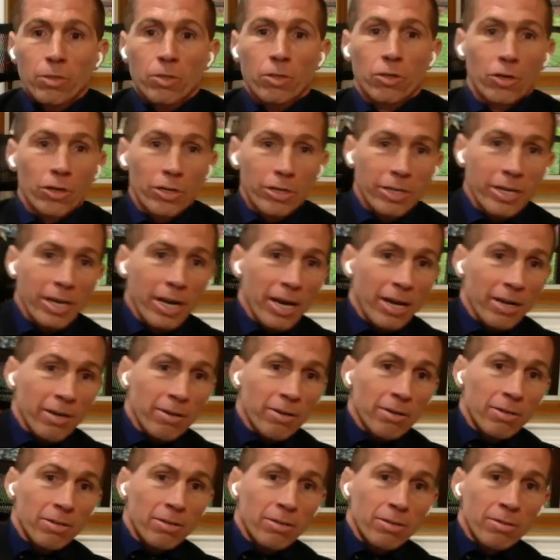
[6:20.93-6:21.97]
good debt
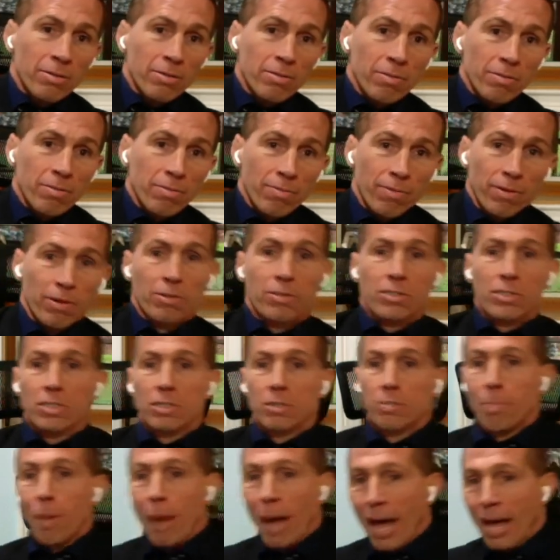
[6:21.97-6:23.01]
versus
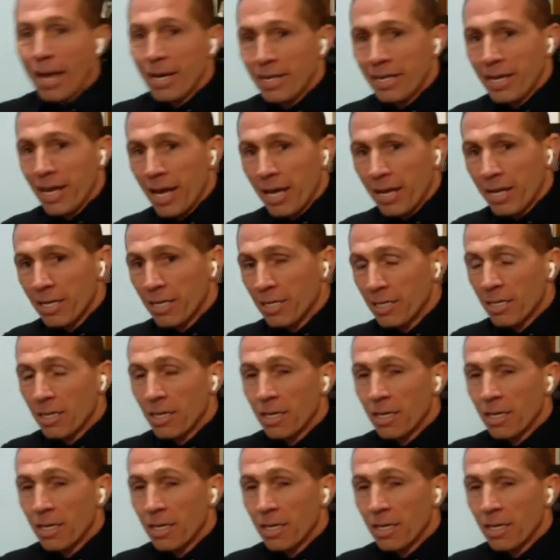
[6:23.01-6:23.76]
bad debt.